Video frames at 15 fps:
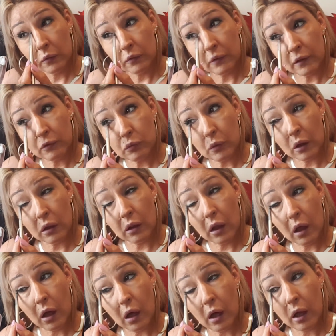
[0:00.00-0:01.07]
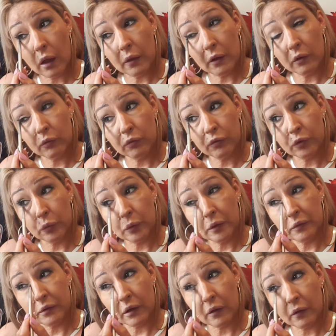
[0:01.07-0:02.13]
That's a lot of the
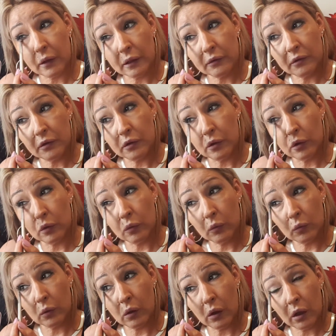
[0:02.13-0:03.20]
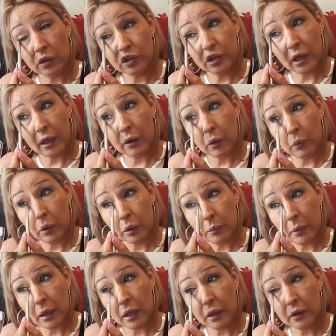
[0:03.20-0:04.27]
reason I like to do a shadow under
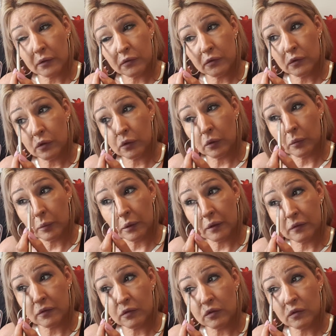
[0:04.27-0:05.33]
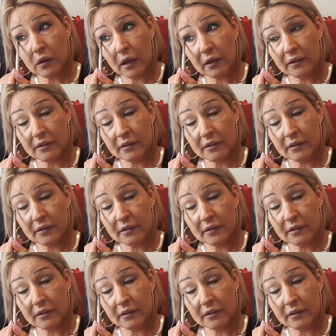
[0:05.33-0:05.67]
my eyes too, because it just kind